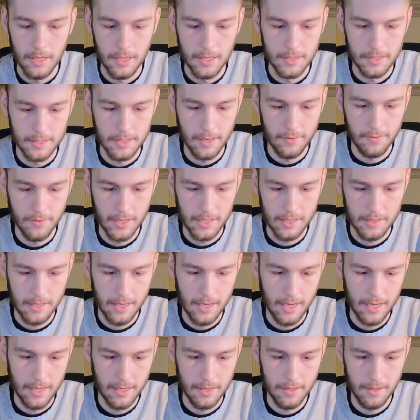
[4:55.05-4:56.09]
and stuff like
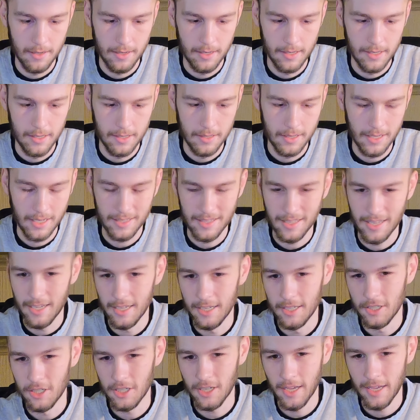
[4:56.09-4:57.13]
that. They got the
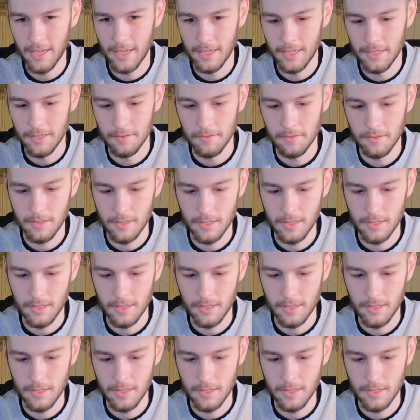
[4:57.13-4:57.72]
HK